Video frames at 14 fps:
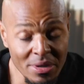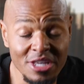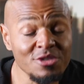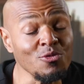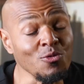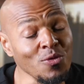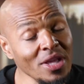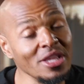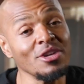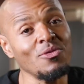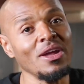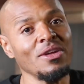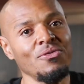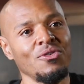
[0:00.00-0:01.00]
But it's a really
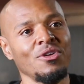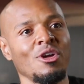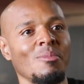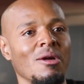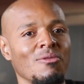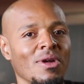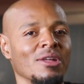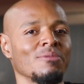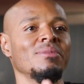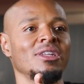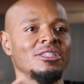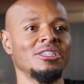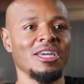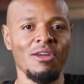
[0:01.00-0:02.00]
great film. I
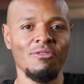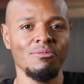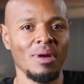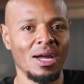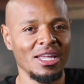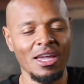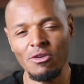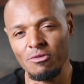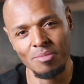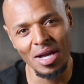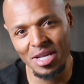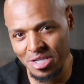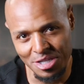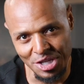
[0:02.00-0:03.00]
recommend it to everybody.
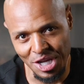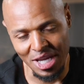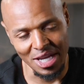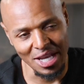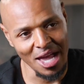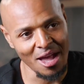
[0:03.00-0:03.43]
Everybody should check it